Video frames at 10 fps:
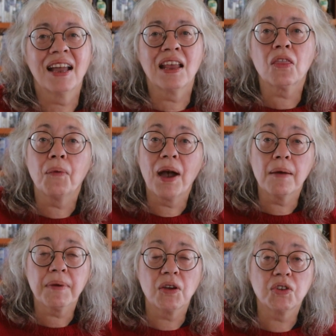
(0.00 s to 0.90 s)
Now the way
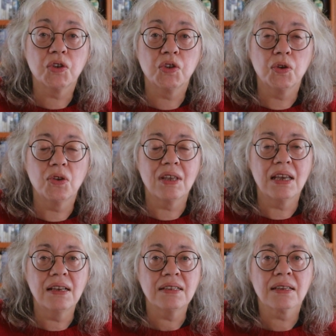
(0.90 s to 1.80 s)
I'm going to do
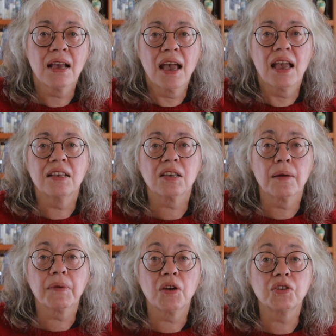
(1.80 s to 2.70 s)
this is
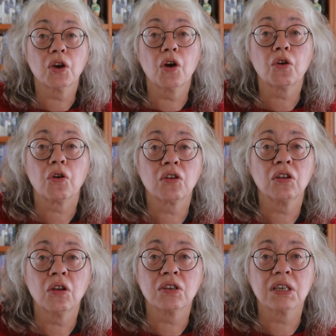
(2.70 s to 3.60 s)
I'm going to go
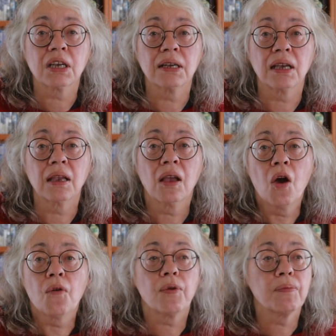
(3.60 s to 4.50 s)
chronologically,
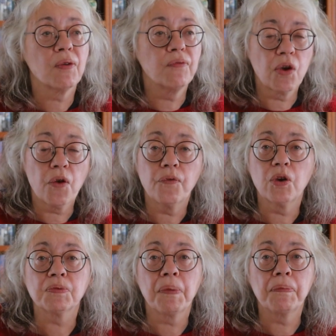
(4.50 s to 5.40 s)
from the very
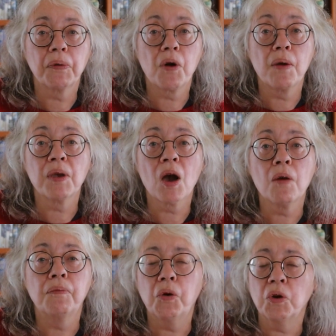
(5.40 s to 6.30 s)
first Peperomia
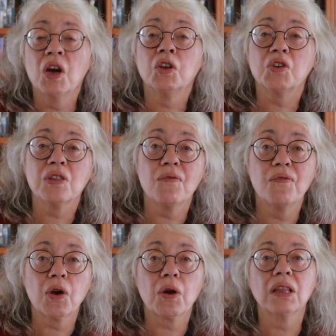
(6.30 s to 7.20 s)
I bought to the
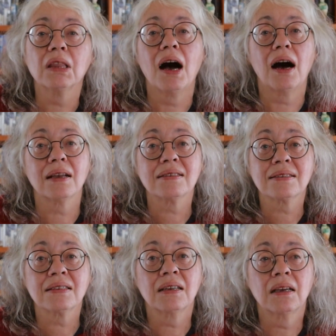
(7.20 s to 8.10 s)
very
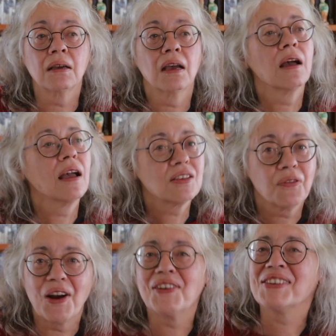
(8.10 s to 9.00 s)
last, as
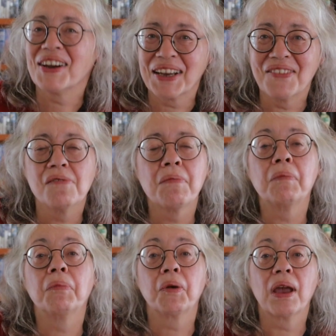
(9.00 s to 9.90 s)
far as I can
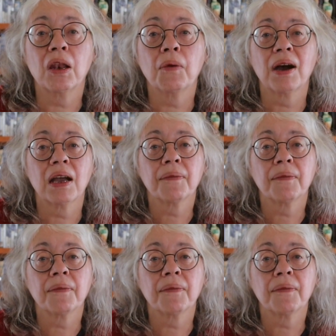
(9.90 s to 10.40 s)
remember anyway.